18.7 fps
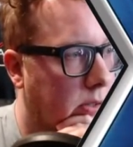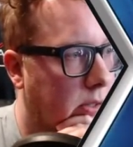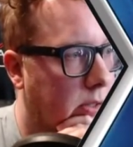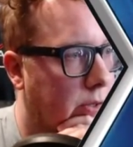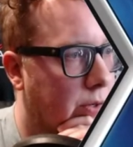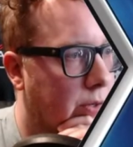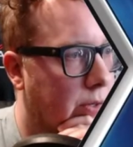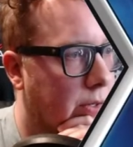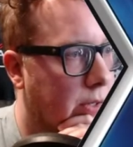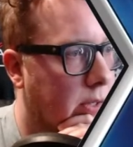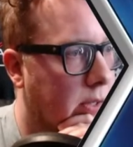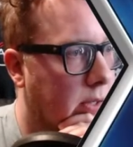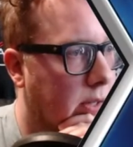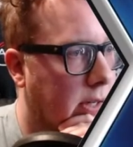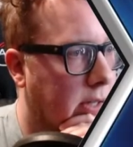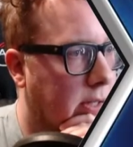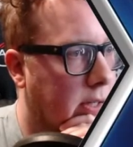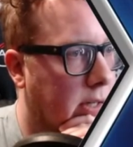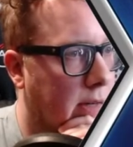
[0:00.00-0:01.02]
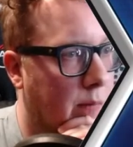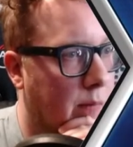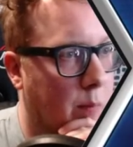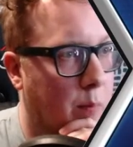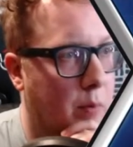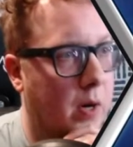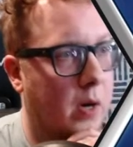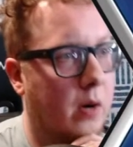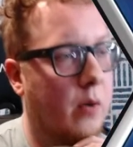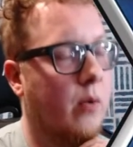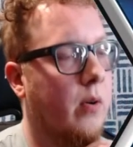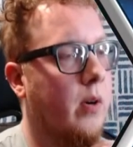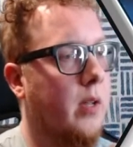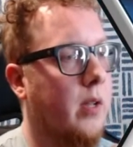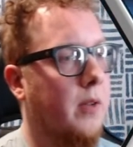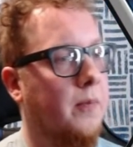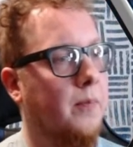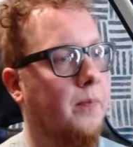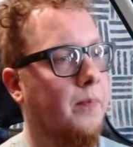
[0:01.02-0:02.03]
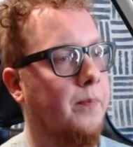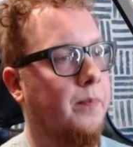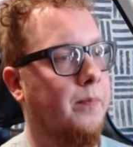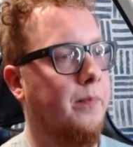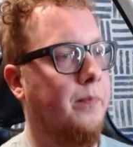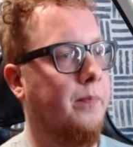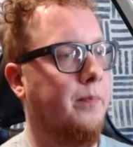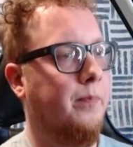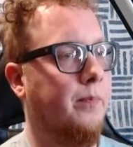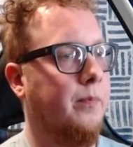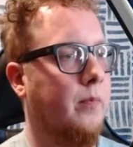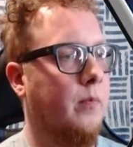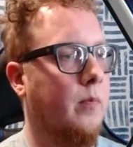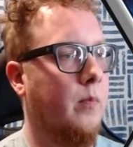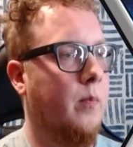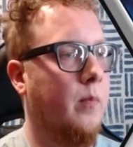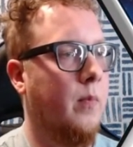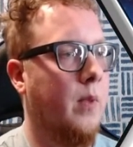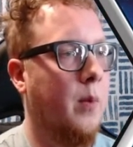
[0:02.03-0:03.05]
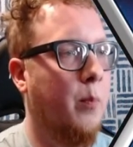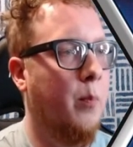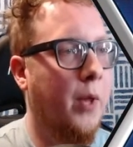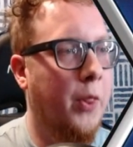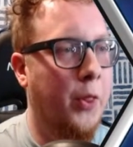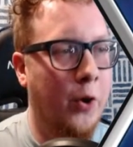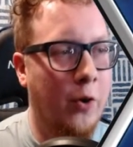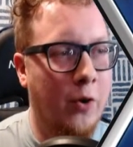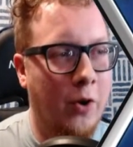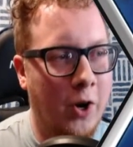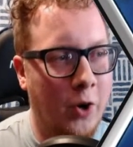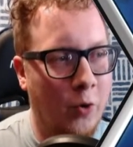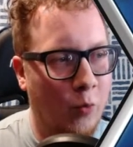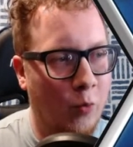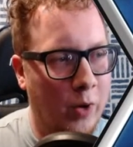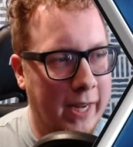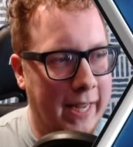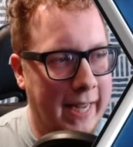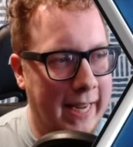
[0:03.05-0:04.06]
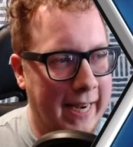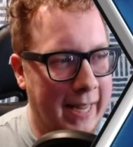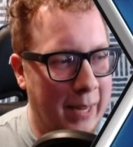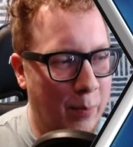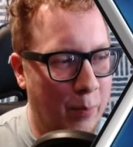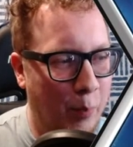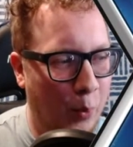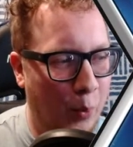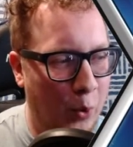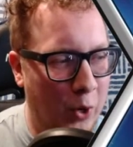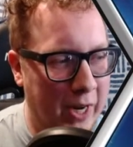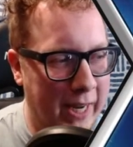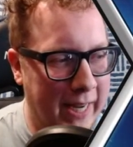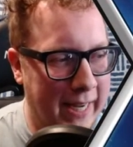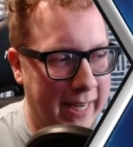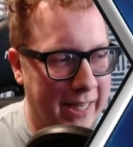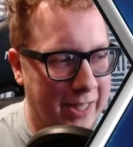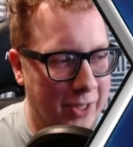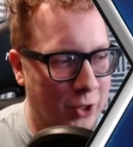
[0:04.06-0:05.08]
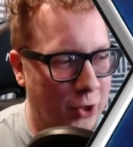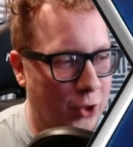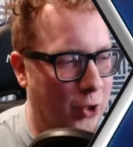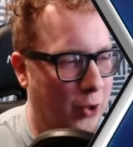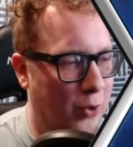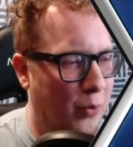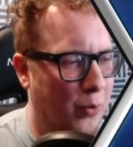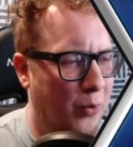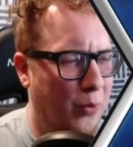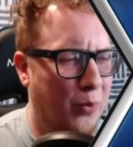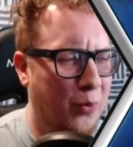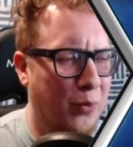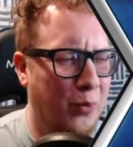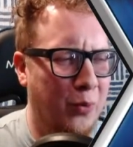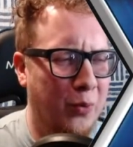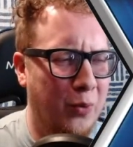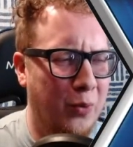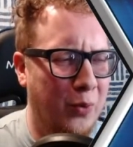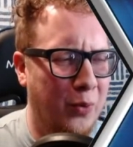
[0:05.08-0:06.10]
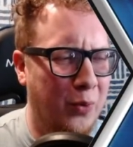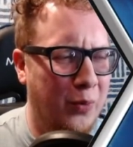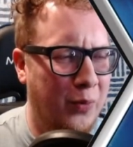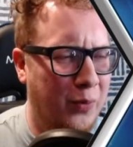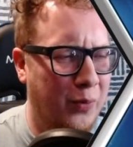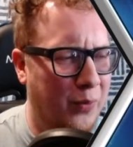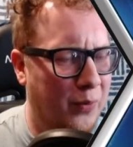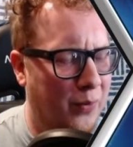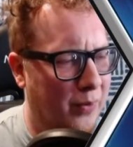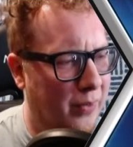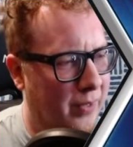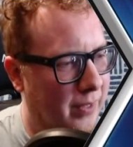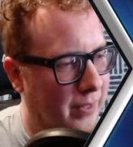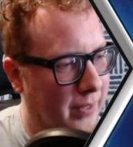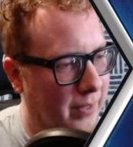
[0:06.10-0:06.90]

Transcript: Interesting. That's going to give them priority. But they're on Rickety Bridge. Oof.